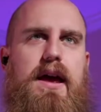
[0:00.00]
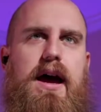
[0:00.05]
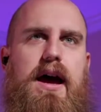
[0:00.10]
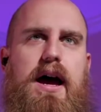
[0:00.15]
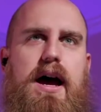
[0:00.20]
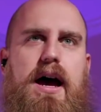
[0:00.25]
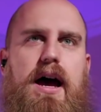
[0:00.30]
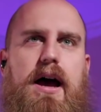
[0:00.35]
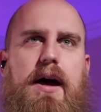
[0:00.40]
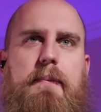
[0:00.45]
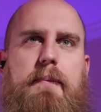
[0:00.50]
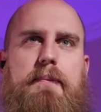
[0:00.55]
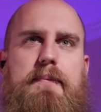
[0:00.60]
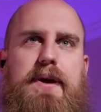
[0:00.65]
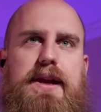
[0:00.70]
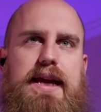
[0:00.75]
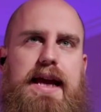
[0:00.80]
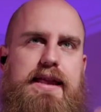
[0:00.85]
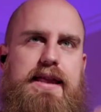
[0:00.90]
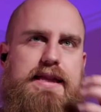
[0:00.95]
But
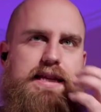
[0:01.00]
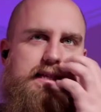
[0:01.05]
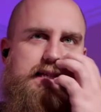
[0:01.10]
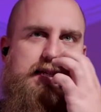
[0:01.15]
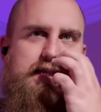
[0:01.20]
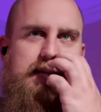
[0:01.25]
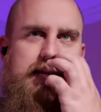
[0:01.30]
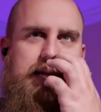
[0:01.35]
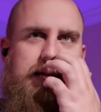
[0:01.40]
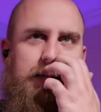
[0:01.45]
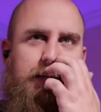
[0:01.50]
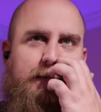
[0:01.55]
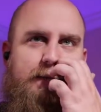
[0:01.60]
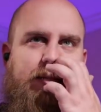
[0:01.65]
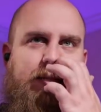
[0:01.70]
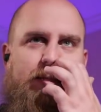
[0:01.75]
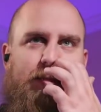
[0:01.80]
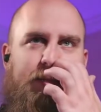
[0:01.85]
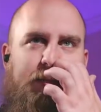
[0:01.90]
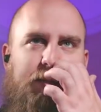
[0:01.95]
again, this isn't
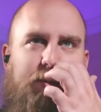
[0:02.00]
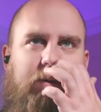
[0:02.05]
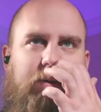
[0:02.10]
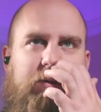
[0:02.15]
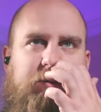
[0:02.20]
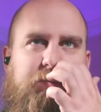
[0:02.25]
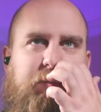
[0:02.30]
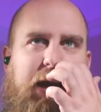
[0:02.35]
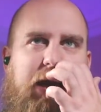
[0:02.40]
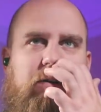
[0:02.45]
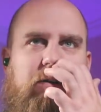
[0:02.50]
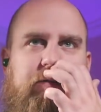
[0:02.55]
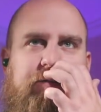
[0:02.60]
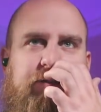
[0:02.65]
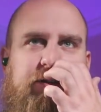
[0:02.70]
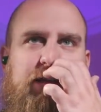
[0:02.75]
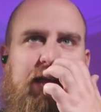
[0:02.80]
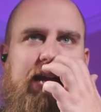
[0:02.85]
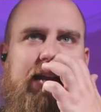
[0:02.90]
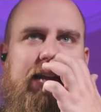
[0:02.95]
the most
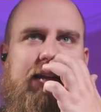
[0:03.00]
powerful light.